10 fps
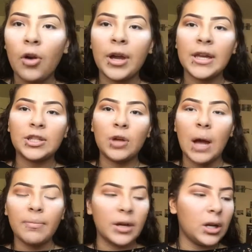Okay, so
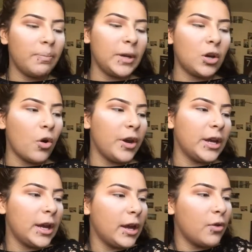I'm gonna be
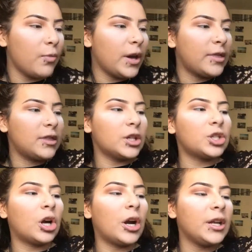going in with the
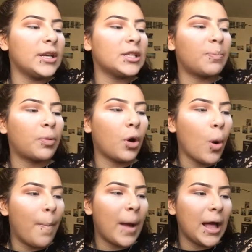Tarteist
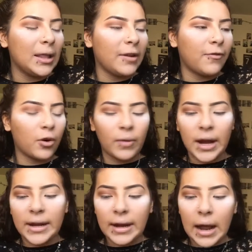Pro palette for
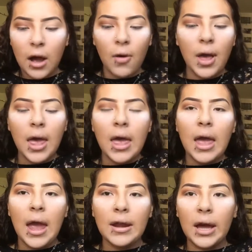right now,
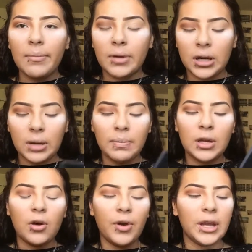and I'm gonna be
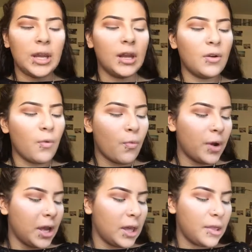going in
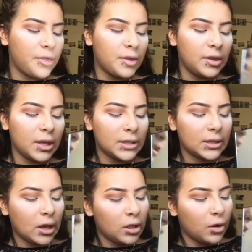with this
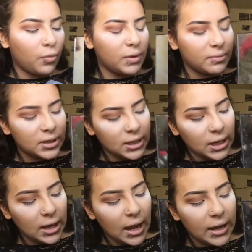color
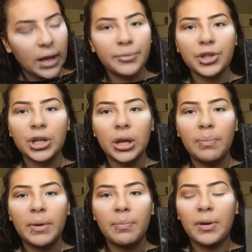Whimsy, and I'm just
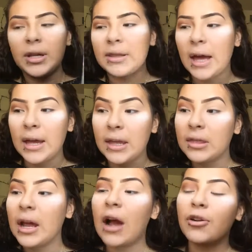gonna be putting that
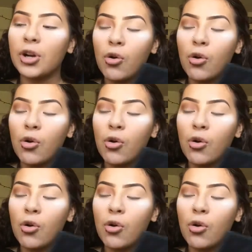in the outer